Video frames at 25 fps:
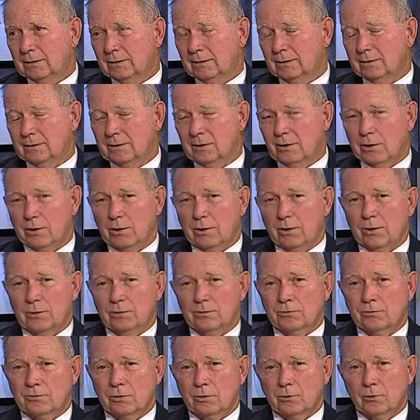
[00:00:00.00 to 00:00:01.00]
in the
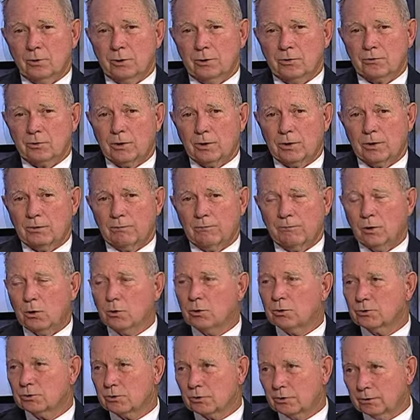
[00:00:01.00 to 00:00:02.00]
area. So we're trying to
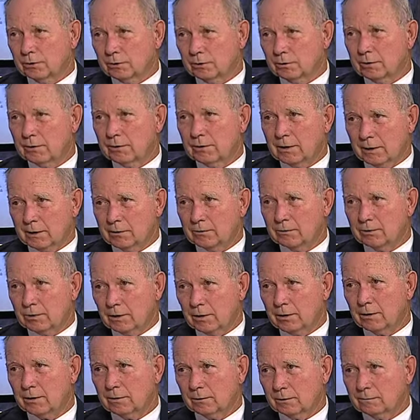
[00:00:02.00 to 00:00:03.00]
focus on the town
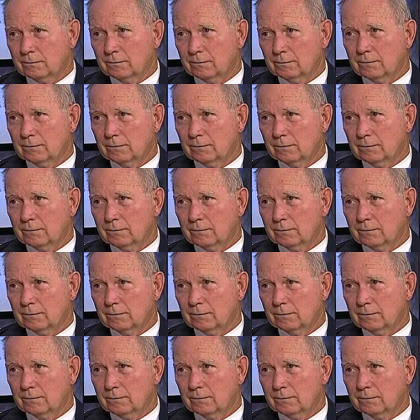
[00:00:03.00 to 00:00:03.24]
center.